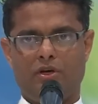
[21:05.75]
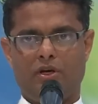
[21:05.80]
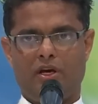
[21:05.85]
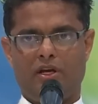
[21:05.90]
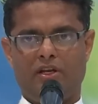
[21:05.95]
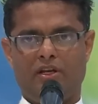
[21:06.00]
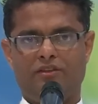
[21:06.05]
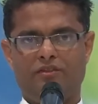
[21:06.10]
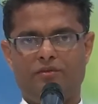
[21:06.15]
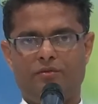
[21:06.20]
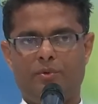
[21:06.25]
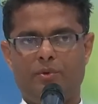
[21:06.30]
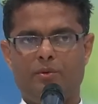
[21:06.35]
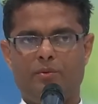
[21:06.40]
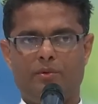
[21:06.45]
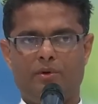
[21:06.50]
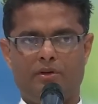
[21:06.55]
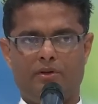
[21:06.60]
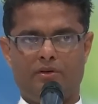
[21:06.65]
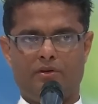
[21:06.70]
an
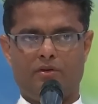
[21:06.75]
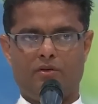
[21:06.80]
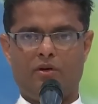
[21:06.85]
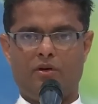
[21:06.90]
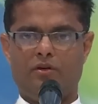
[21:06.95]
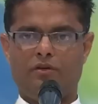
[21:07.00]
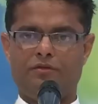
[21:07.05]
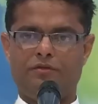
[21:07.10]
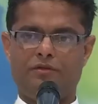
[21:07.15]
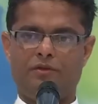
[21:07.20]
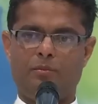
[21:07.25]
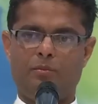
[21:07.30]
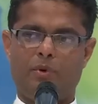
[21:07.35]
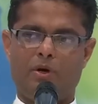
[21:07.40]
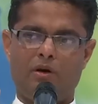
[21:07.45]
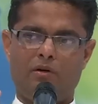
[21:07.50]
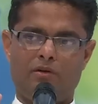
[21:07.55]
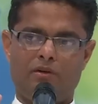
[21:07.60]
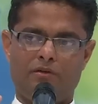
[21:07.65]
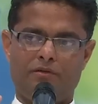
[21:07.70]
experiment of the
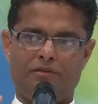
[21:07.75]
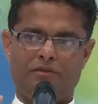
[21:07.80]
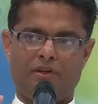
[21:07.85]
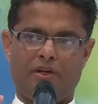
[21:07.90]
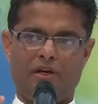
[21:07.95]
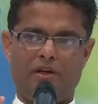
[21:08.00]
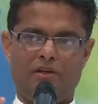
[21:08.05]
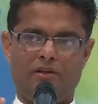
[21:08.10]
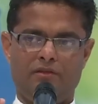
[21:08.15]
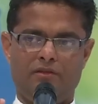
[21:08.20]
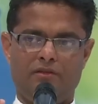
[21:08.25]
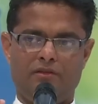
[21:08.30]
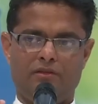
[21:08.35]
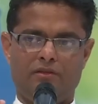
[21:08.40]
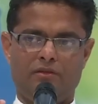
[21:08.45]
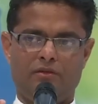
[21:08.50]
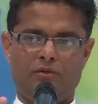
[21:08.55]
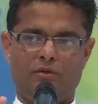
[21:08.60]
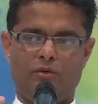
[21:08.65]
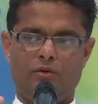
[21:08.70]
power of
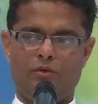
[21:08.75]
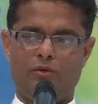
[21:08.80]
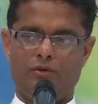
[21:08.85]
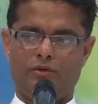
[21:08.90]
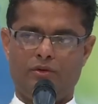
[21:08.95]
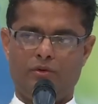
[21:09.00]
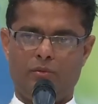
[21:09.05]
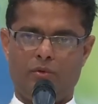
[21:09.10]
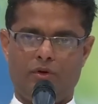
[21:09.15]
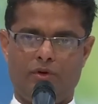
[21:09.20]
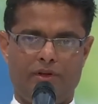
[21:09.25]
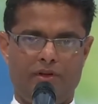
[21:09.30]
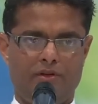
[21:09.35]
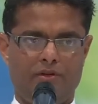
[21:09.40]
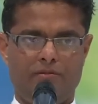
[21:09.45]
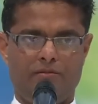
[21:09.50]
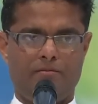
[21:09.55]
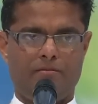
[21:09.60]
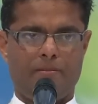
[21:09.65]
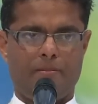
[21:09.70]
silence over the
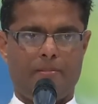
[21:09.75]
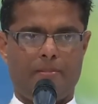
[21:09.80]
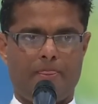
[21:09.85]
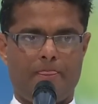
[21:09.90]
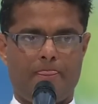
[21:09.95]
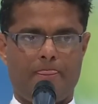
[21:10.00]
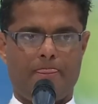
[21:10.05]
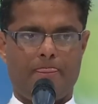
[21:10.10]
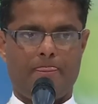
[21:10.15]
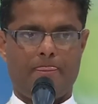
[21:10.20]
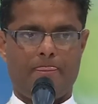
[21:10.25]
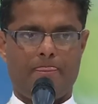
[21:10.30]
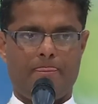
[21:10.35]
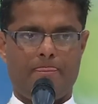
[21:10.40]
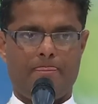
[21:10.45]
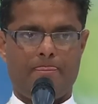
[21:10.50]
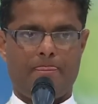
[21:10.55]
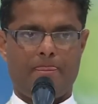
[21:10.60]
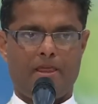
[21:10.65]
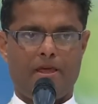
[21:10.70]
body
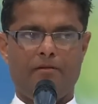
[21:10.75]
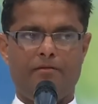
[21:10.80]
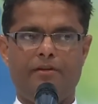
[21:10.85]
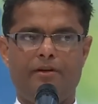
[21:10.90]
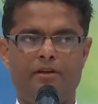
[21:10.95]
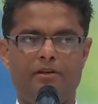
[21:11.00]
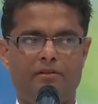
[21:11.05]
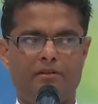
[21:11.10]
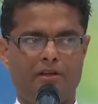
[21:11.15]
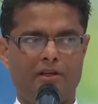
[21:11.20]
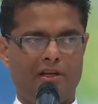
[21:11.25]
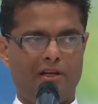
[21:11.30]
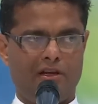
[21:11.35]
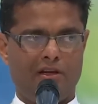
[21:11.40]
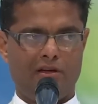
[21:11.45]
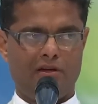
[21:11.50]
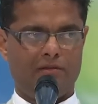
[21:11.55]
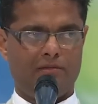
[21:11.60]
if it is ill.